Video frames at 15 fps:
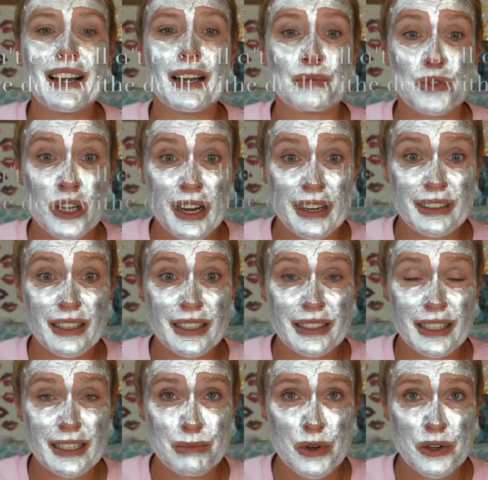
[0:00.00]
I'm trying not to
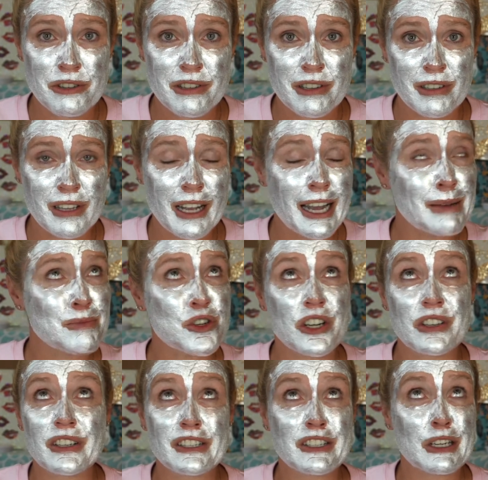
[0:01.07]
get emotional. I'm sure
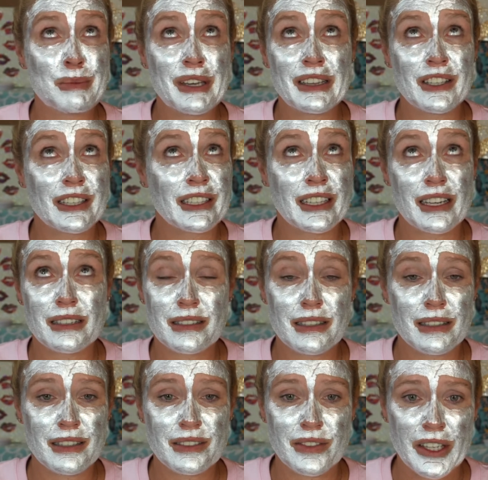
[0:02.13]
there's going to be a lot of cuts in
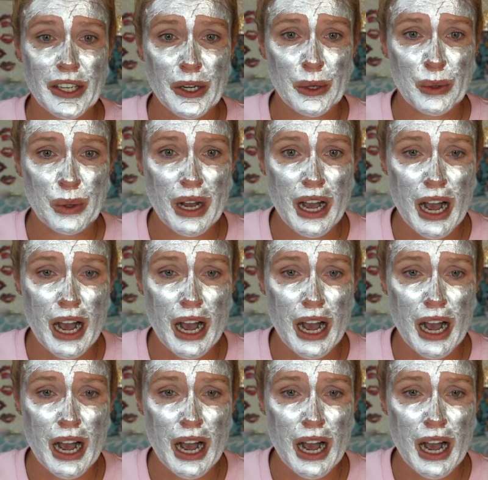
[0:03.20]
this video.